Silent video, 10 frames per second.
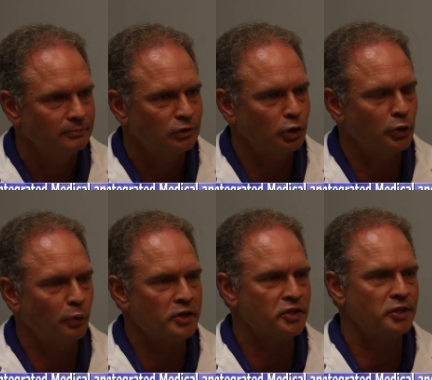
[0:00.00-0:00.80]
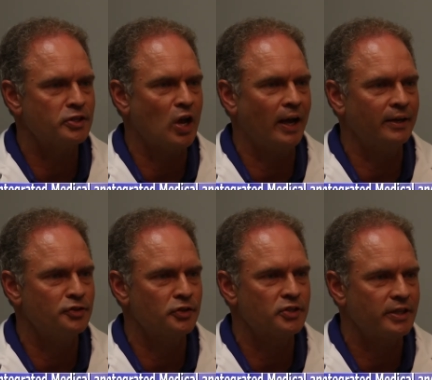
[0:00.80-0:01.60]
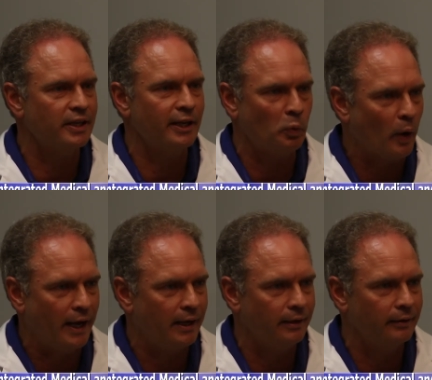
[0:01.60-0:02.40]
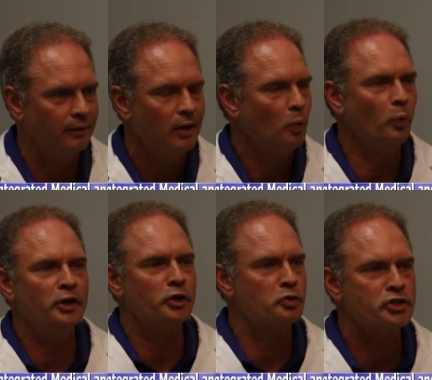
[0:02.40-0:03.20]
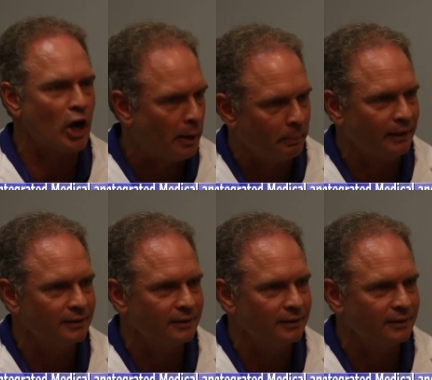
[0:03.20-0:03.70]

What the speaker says: So the risk is not in just sitting and waiting and window shopping.